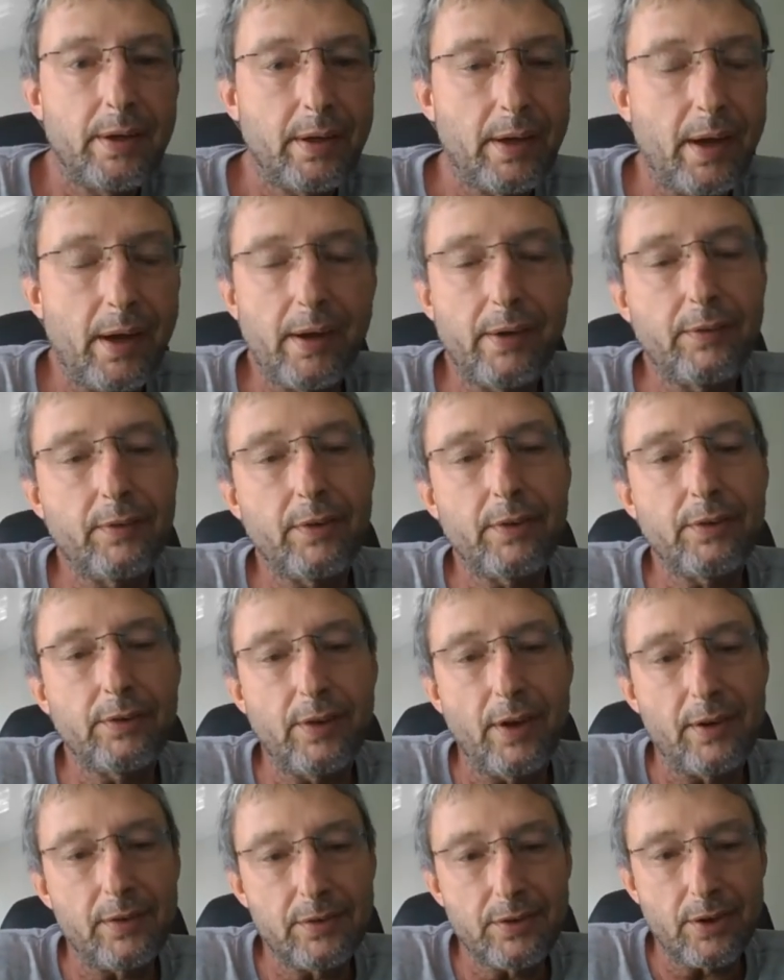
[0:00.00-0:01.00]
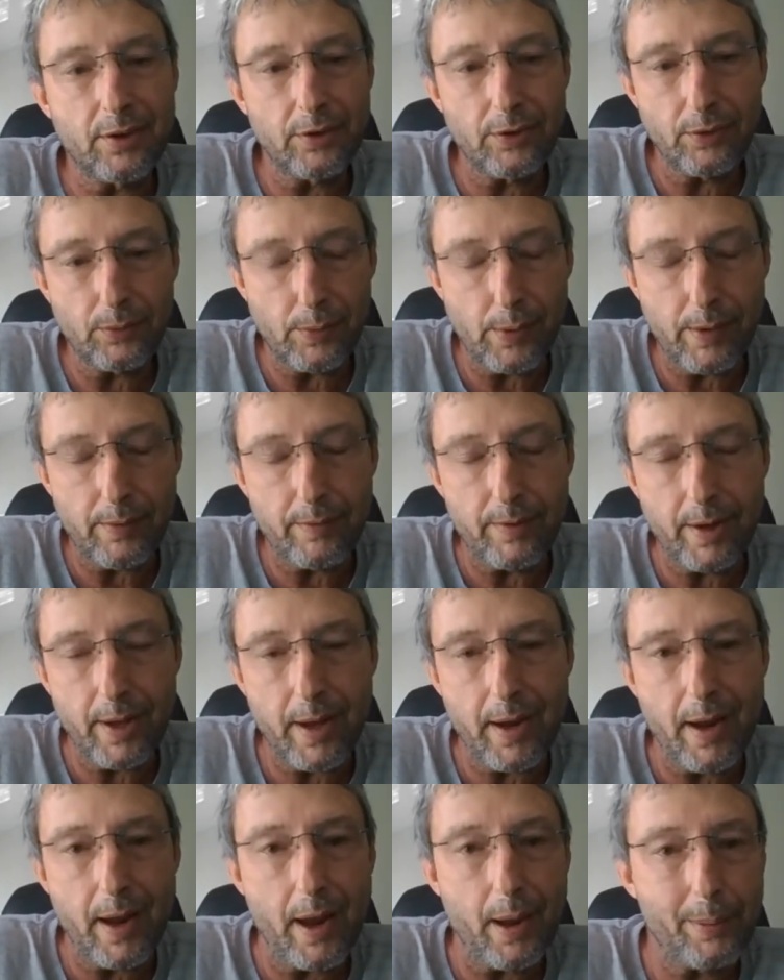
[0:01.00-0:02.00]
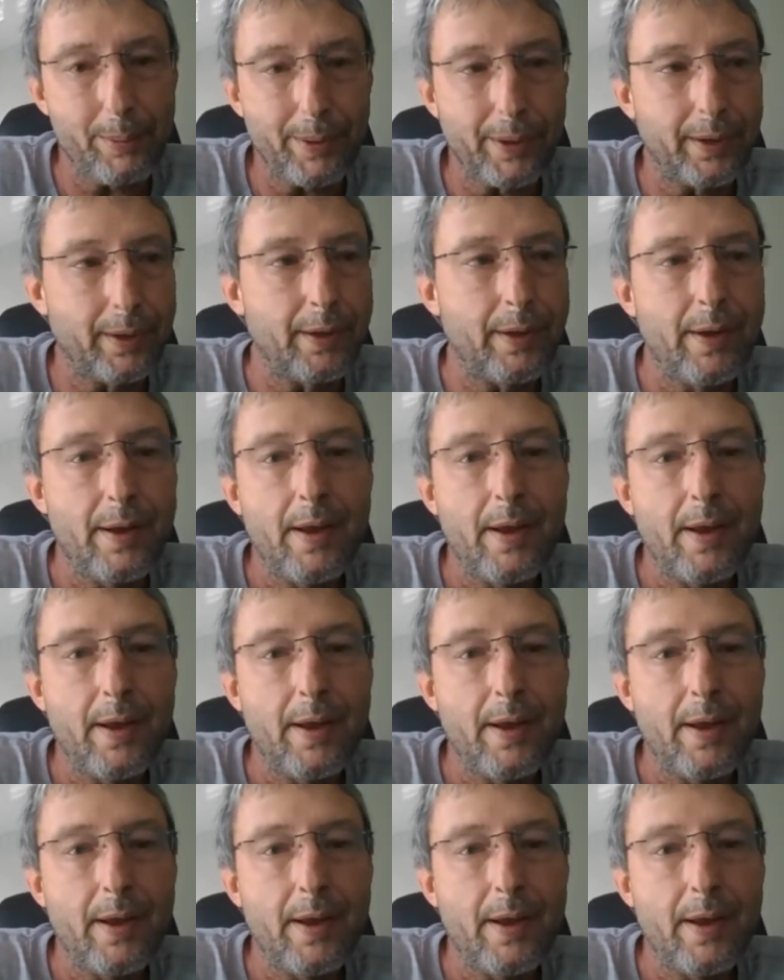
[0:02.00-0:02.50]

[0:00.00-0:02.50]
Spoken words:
conversations wherever they happen.